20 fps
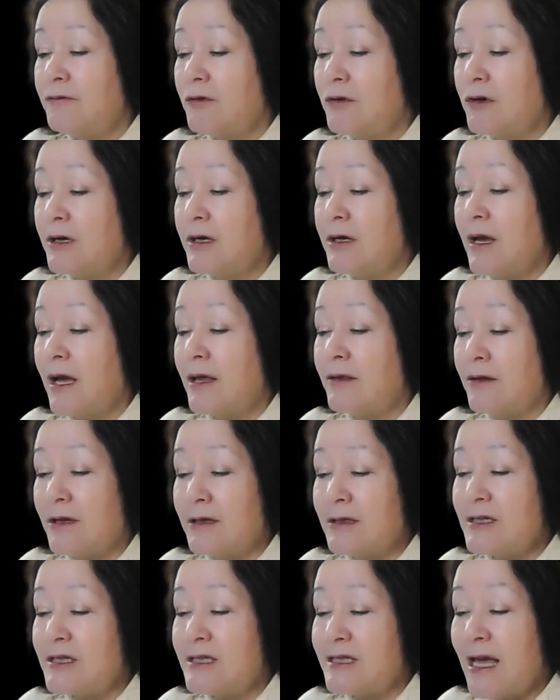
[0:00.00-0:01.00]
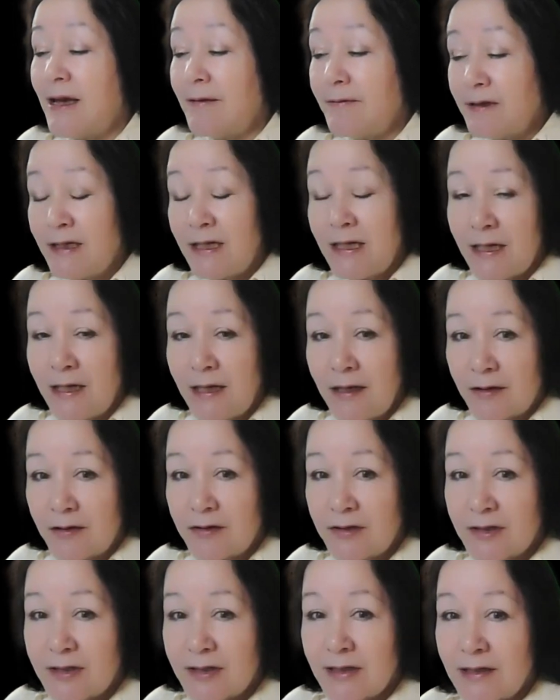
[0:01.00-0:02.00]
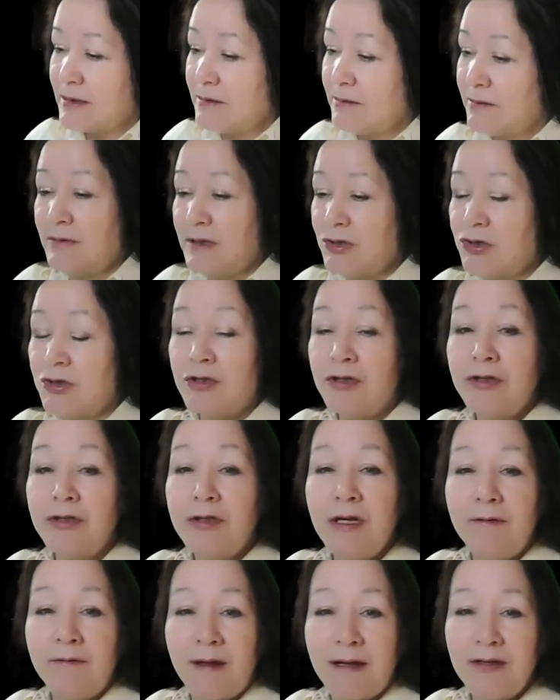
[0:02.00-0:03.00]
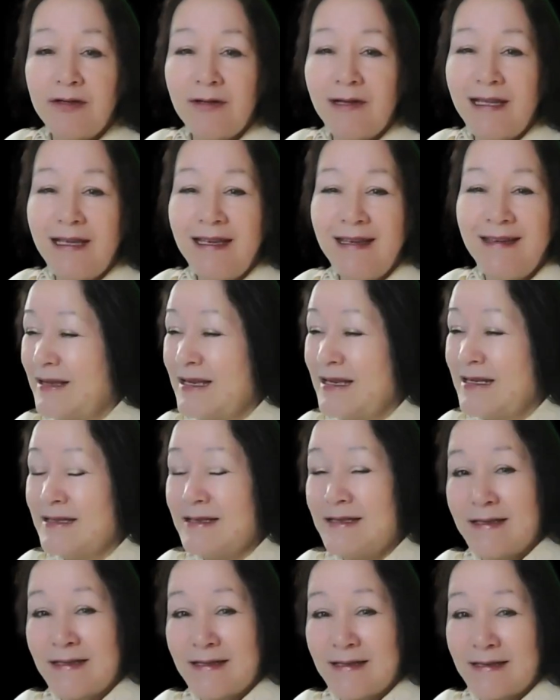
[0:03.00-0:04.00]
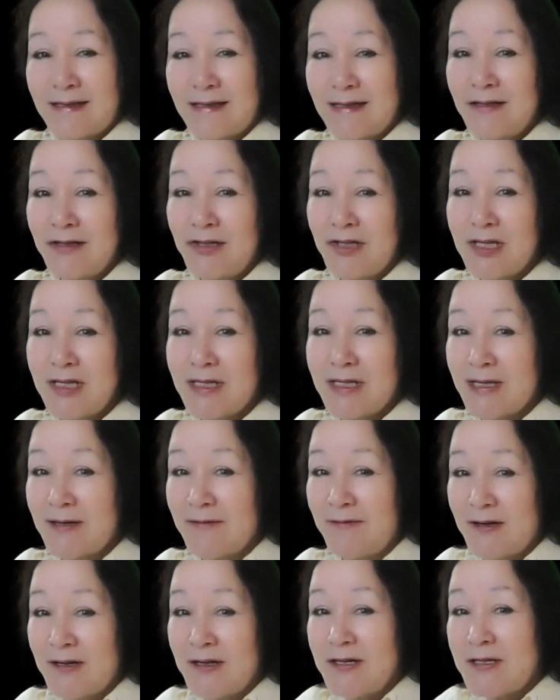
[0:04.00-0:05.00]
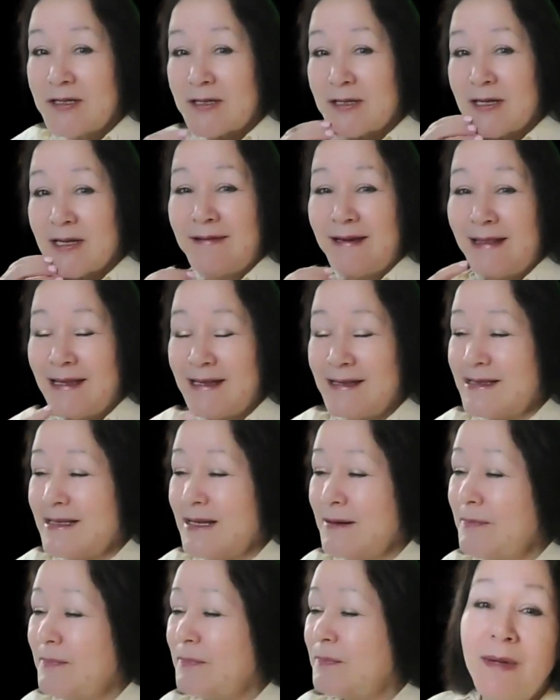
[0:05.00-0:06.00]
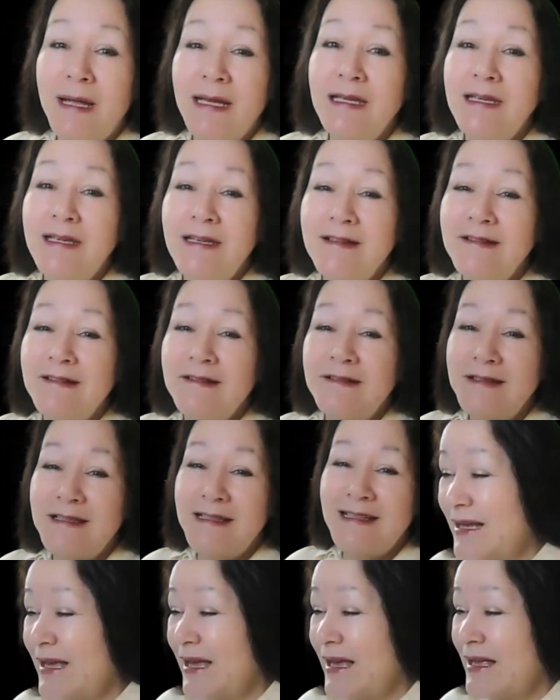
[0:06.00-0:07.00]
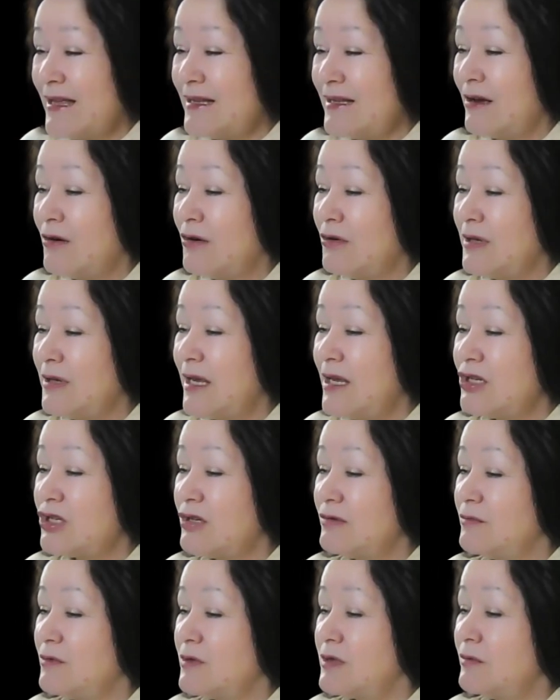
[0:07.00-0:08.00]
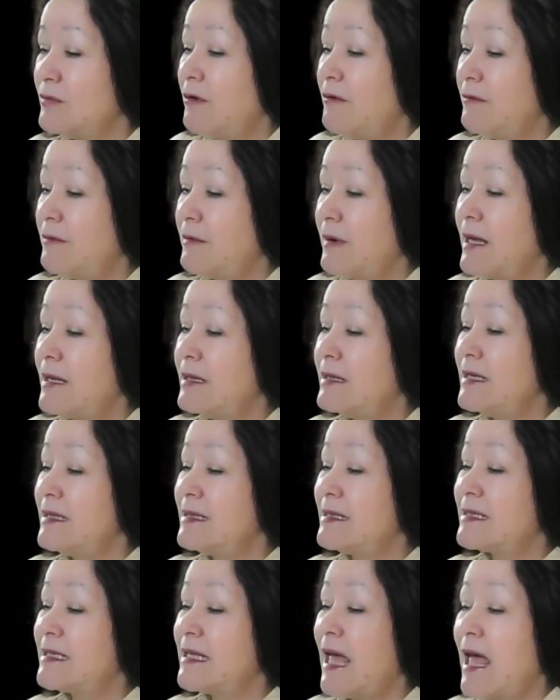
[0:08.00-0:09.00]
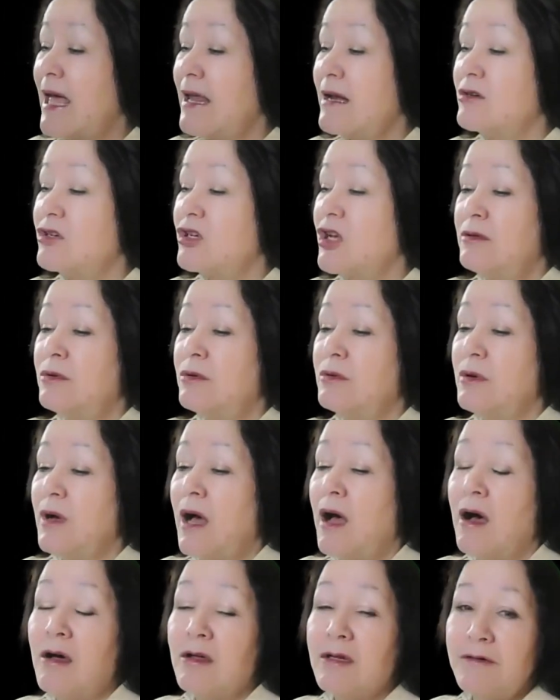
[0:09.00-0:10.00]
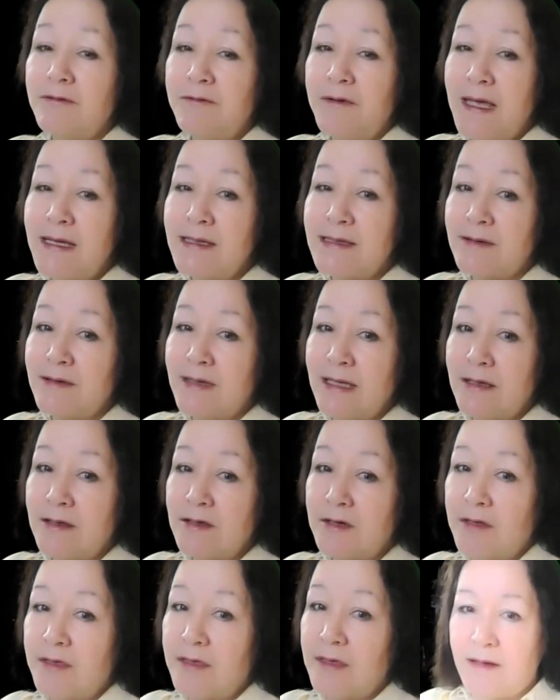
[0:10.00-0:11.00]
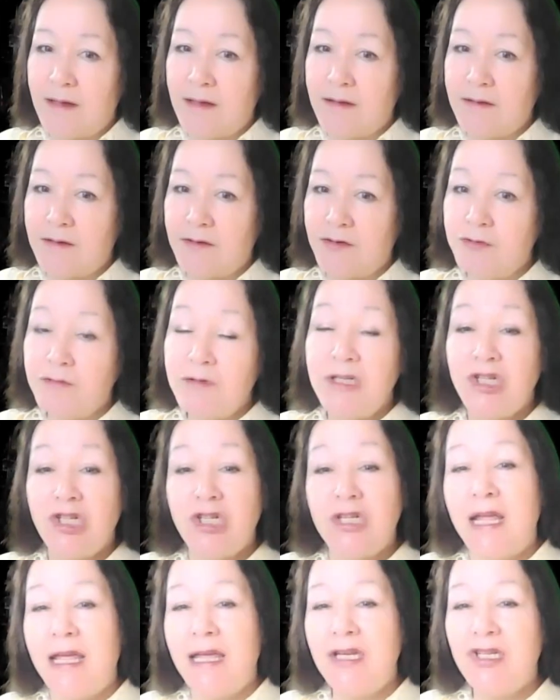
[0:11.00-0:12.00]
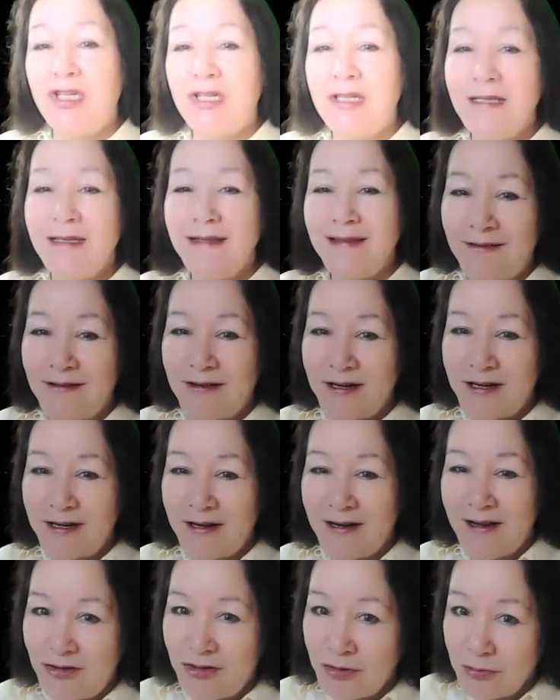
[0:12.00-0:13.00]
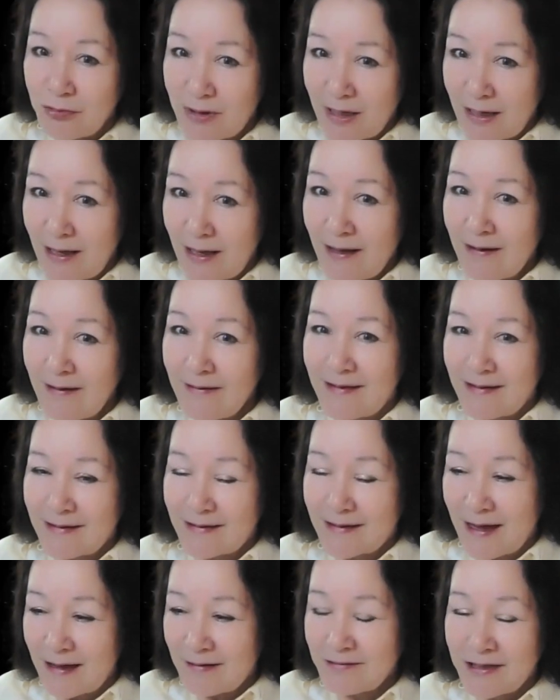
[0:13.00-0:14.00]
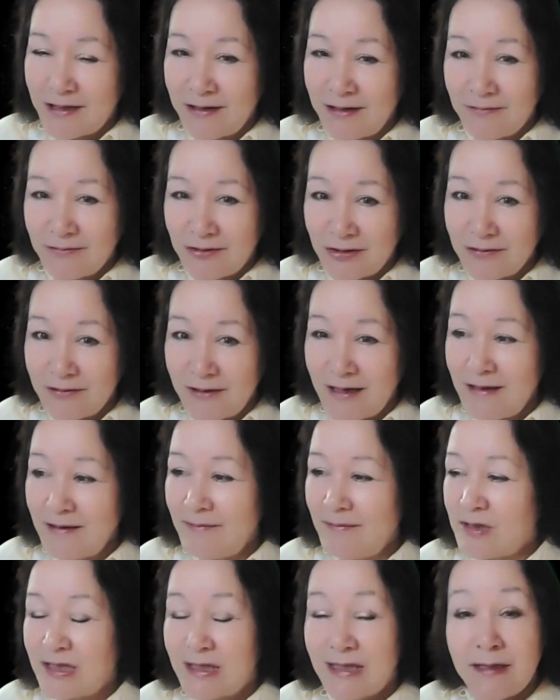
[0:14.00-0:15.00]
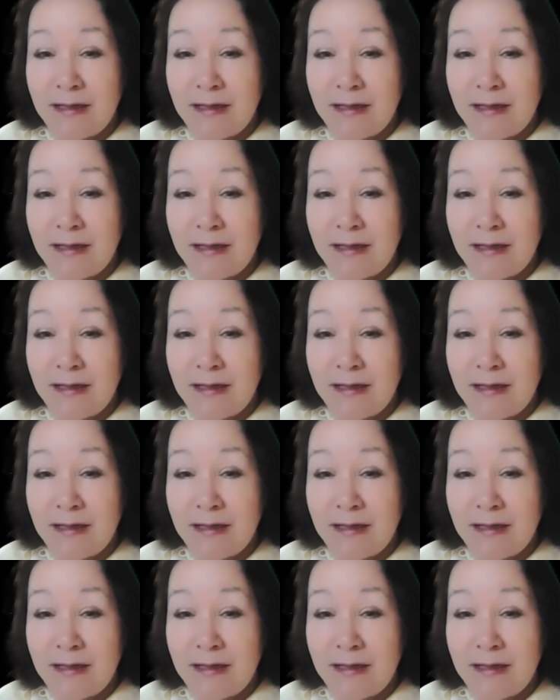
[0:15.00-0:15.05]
for another 70 years. They returned eventually. King Xerxes the first released them. Many years again, the whole nation was overrun and scattered through all the face of the earth. The Jewish nation, or Judah, the country of Judah, was